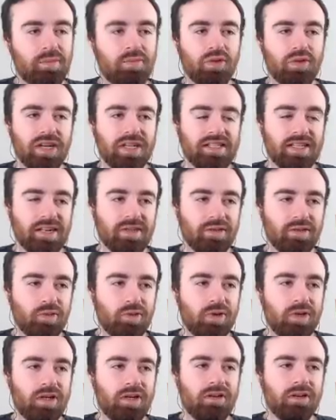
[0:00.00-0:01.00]
breaks down the
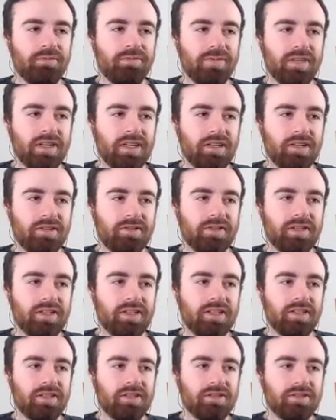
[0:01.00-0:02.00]
wall. Oh
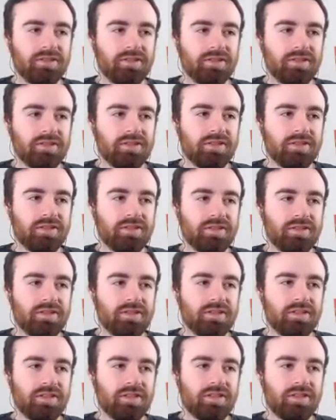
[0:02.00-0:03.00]
no.
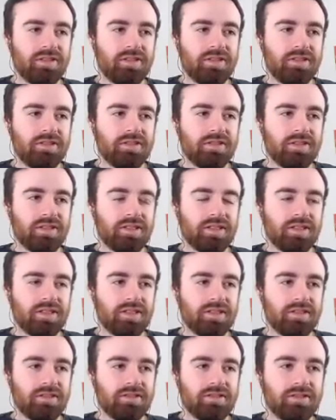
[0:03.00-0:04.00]
Oh
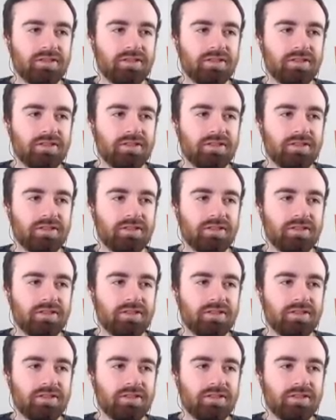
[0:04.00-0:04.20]
no.